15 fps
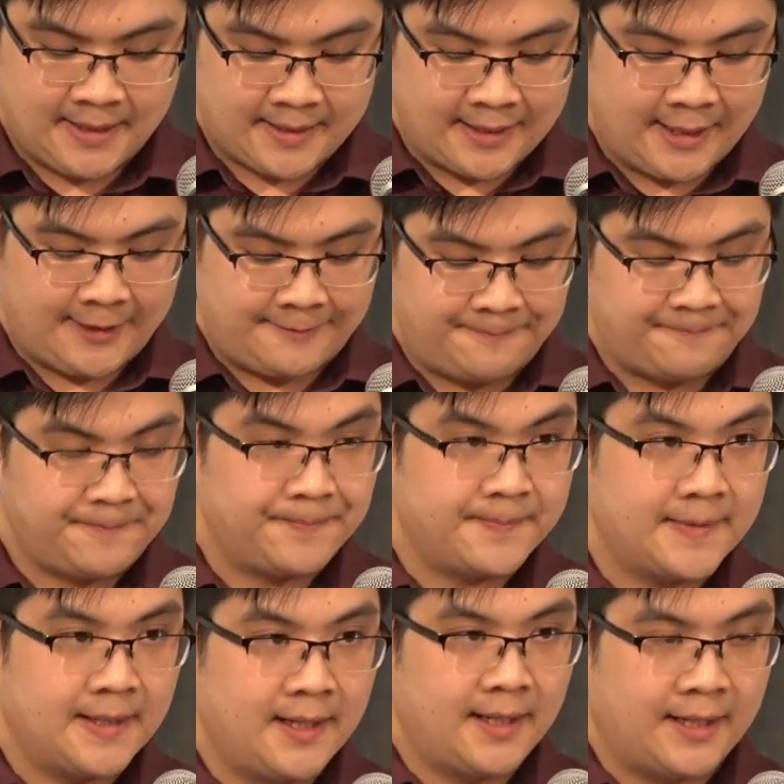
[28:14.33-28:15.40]
Yet,
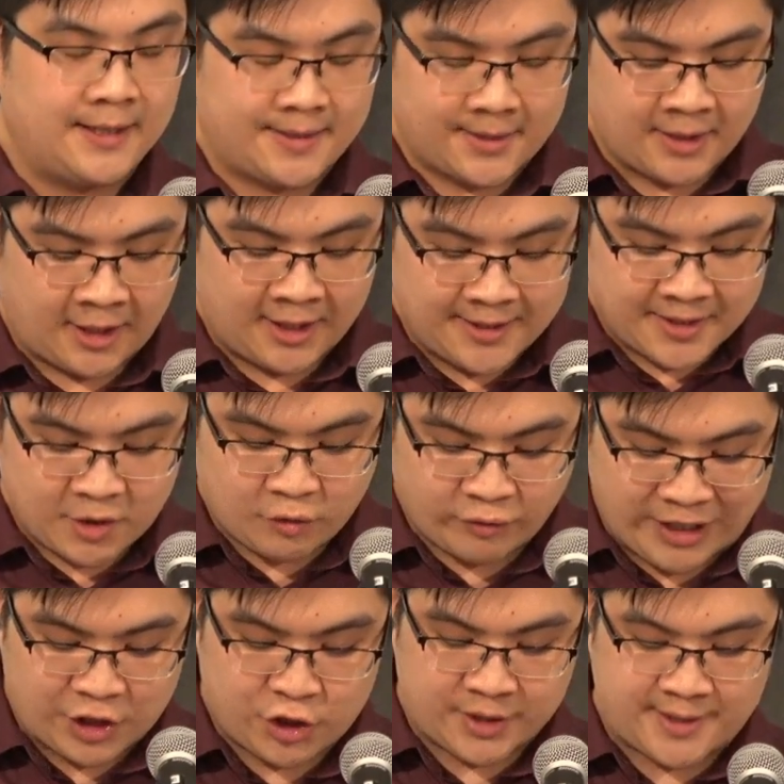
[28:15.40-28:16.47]
it is God's
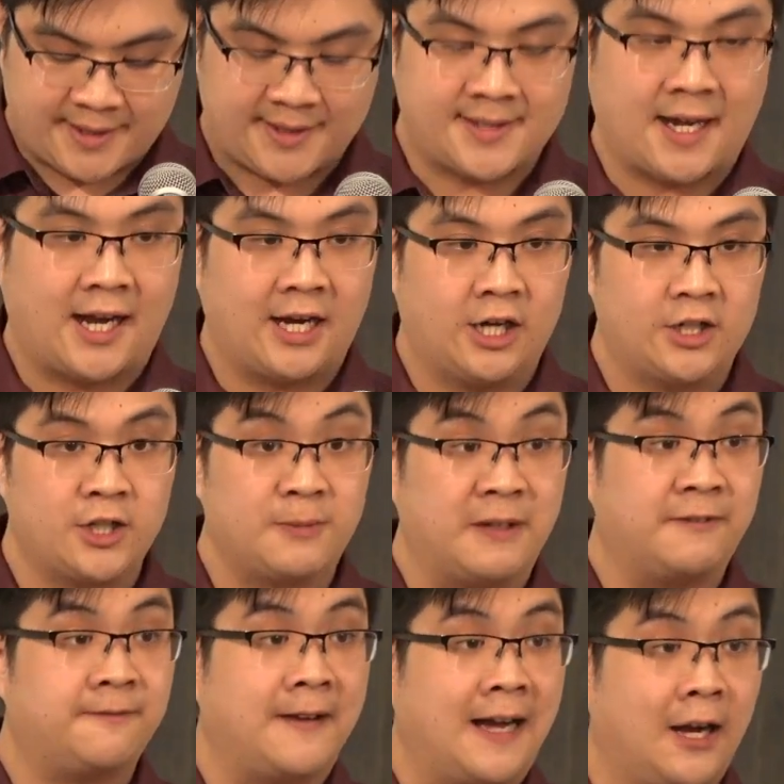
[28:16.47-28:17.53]
gracious desire to be
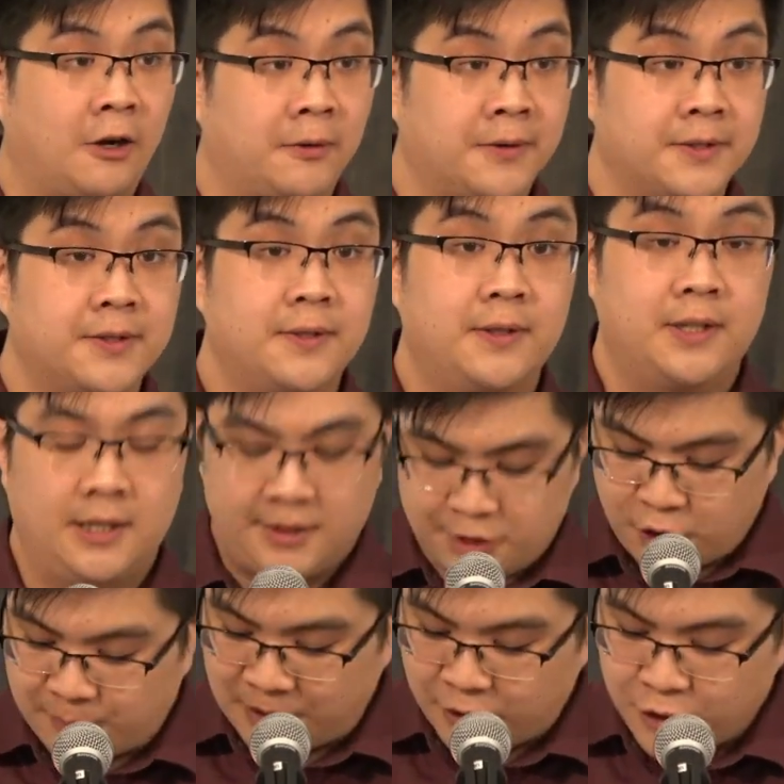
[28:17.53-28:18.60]
found,
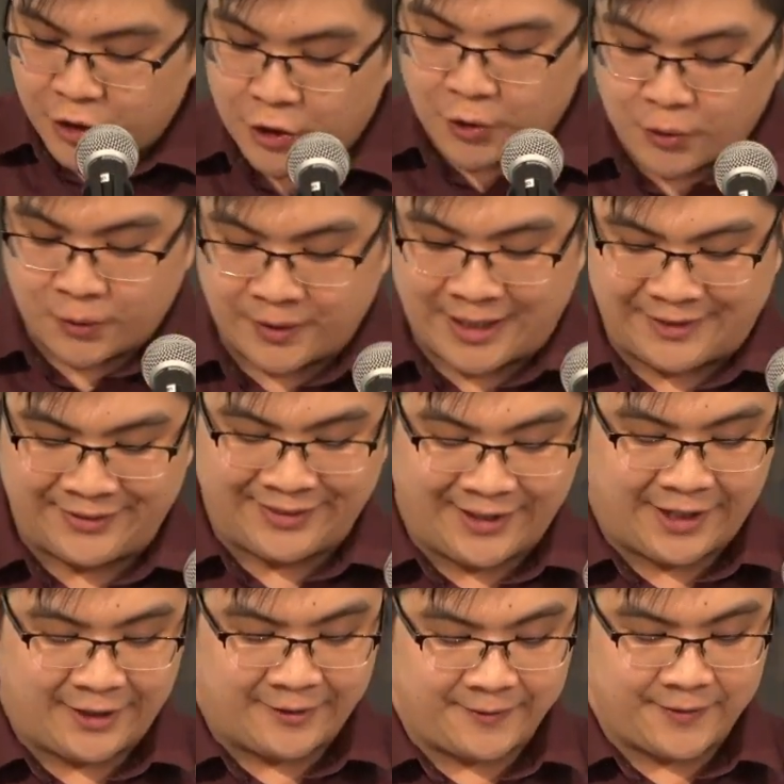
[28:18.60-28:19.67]
to be known and
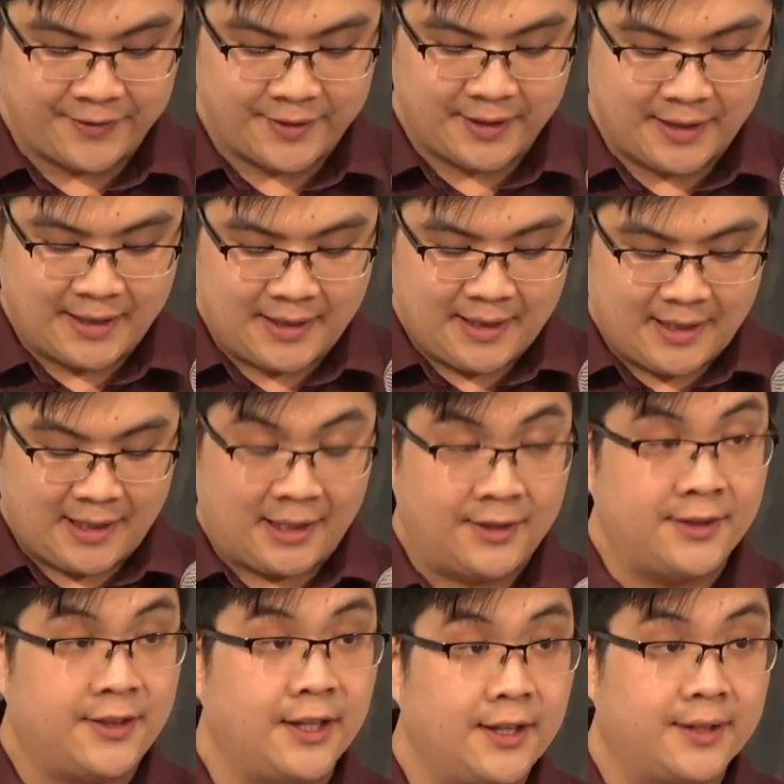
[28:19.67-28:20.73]
loved.
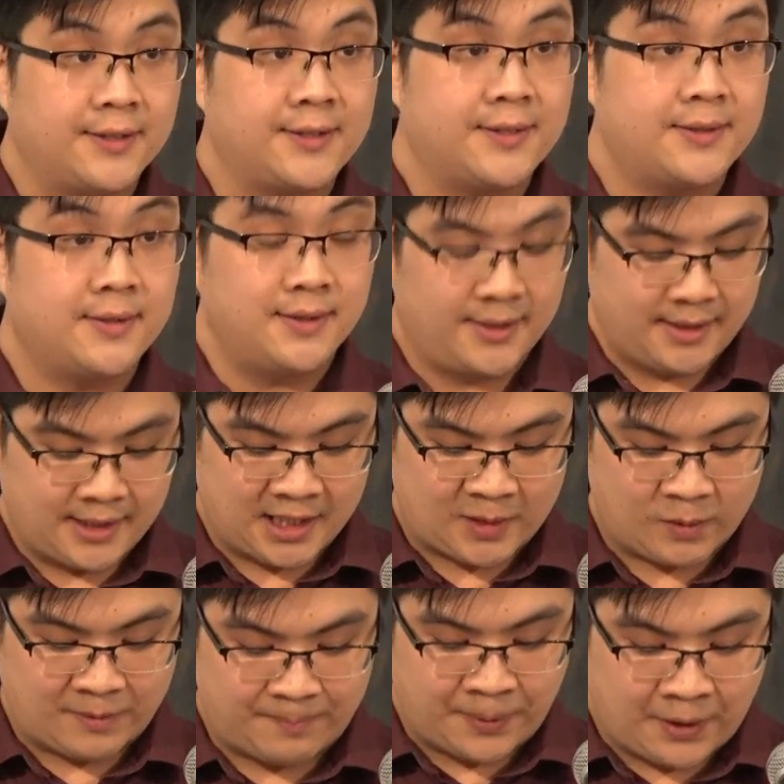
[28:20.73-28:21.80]
And this is
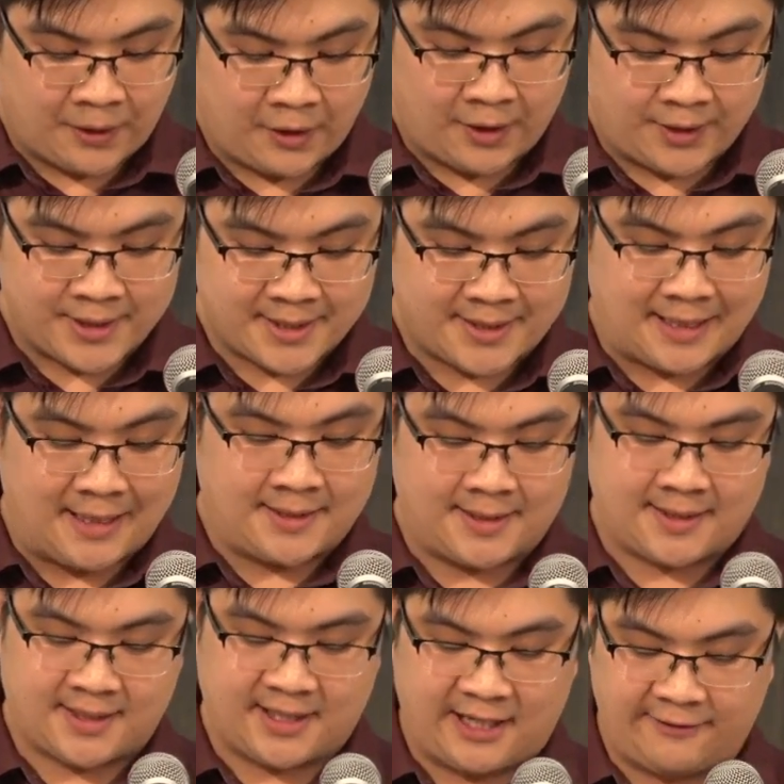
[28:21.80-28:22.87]
what Paul staked
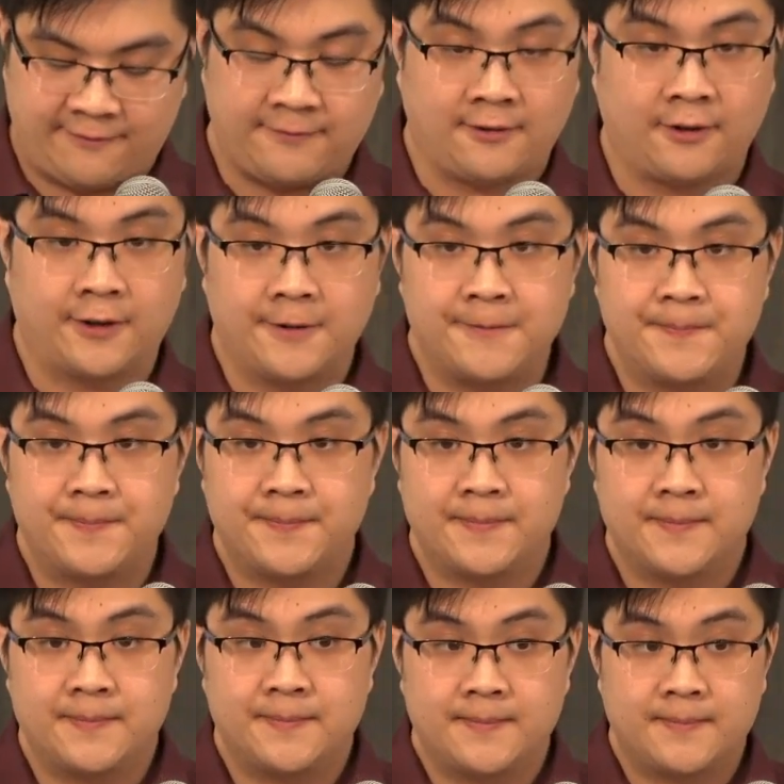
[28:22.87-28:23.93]
his life for,
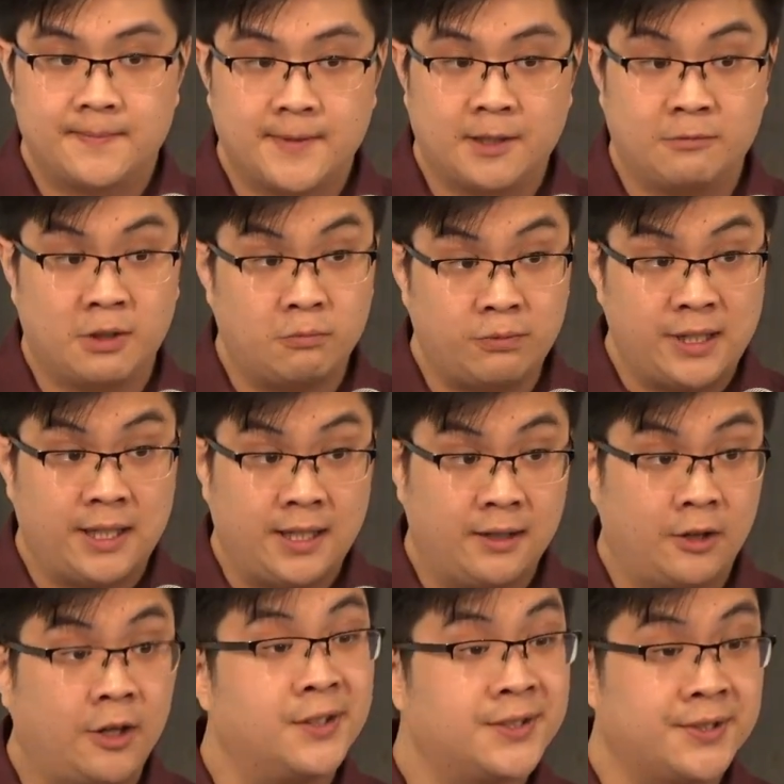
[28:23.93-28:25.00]
and what we
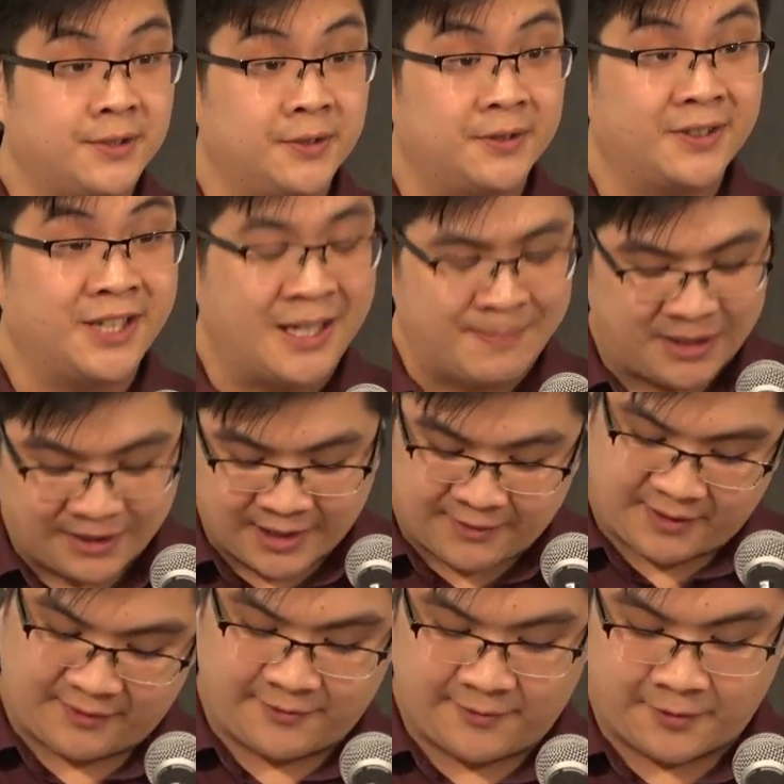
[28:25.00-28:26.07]
also can be
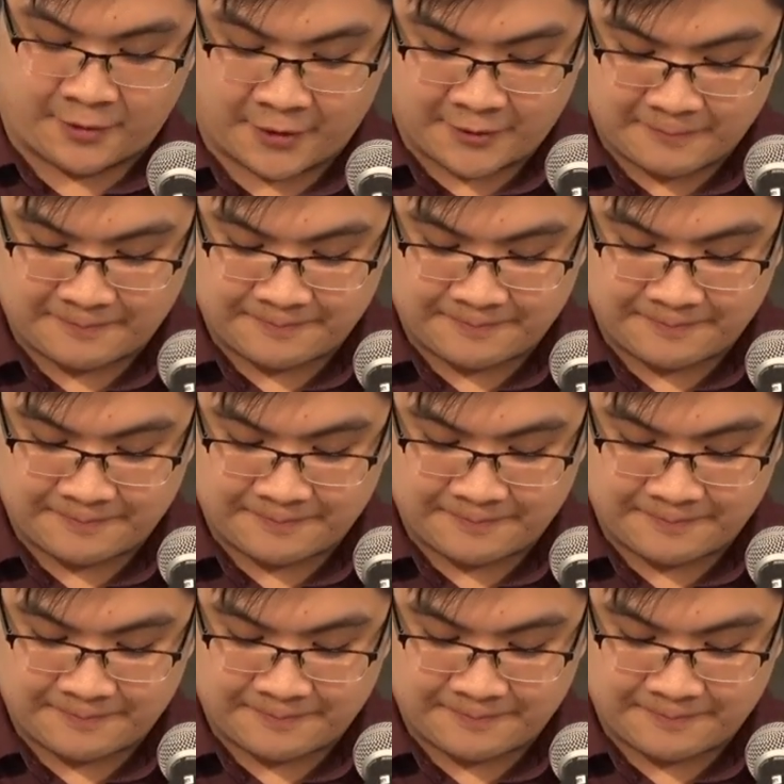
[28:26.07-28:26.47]
living for.